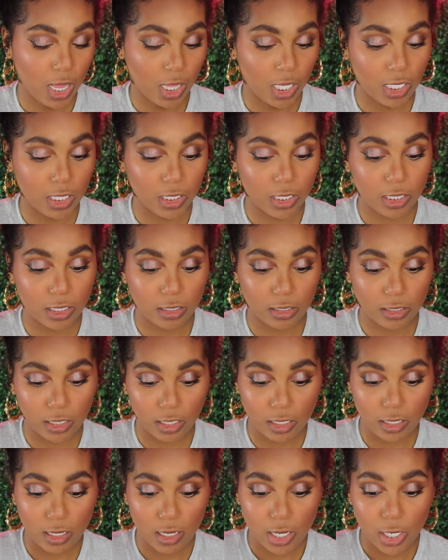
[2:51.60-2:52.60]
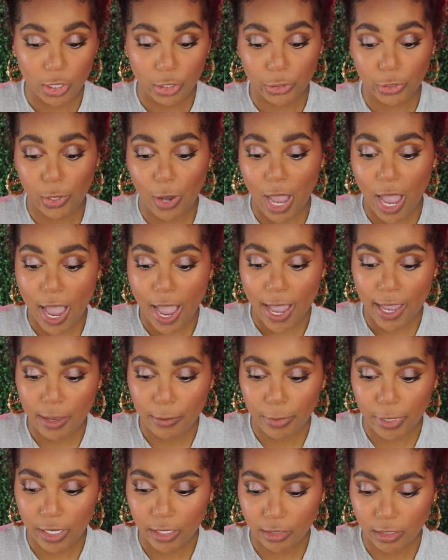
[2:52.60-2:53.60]
Let's see. So I
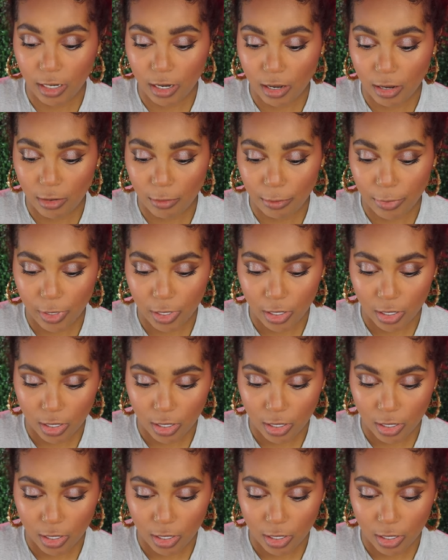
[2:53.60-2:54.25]
picked up